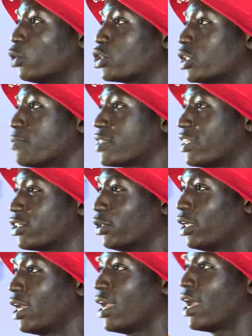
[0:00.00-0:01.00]
and worship
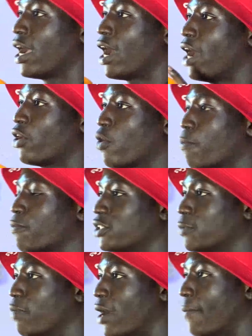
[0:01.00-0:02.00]
session. I hope
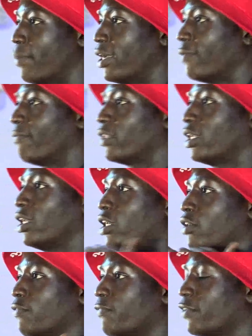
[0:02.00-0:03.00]
mjibambe.
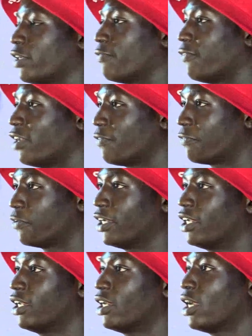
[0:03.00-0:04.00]
Feel
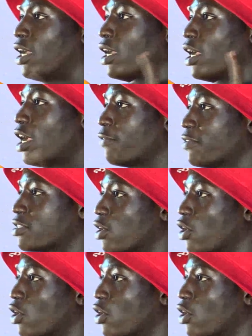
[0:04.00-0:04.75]
free, every